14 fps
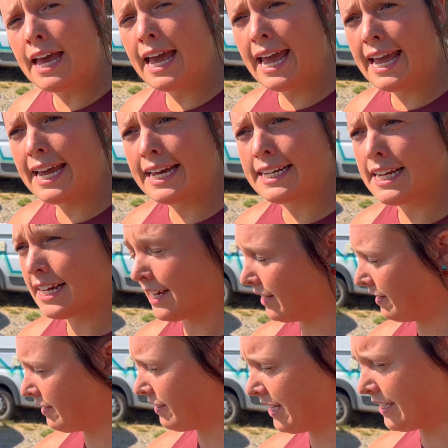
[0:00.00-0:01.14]
and
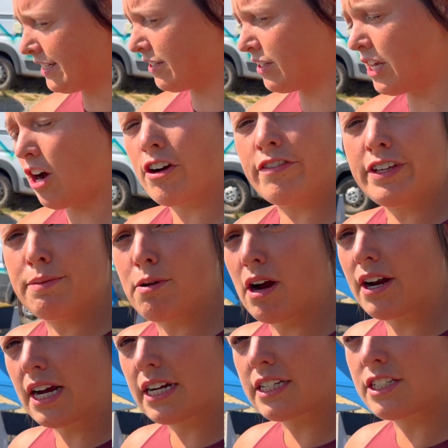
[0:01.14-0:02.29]
this is the RV
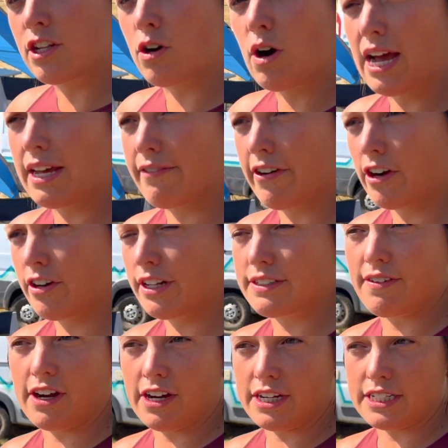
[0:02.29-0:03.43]
product. So I've heard it's
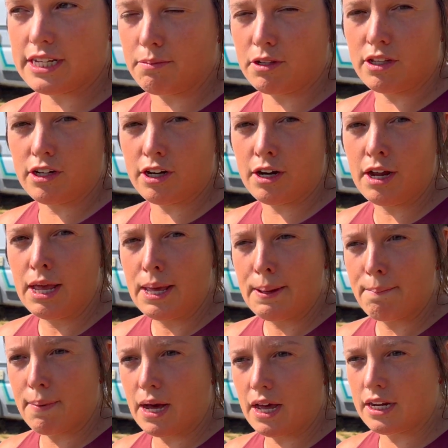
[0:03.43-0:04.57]
very similar,
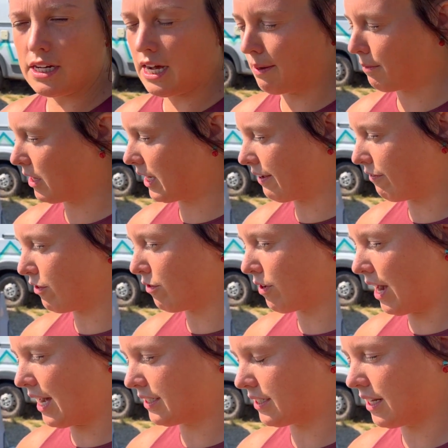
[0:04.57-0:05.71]
but I'm gonna give you
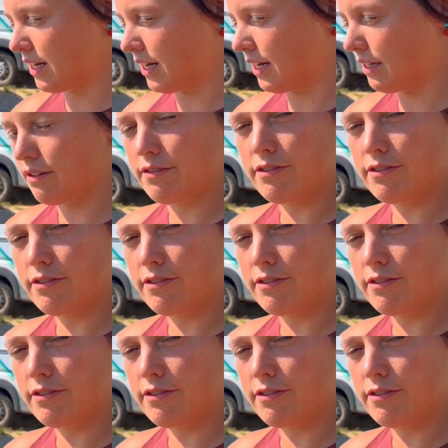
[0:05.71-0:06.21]
guys a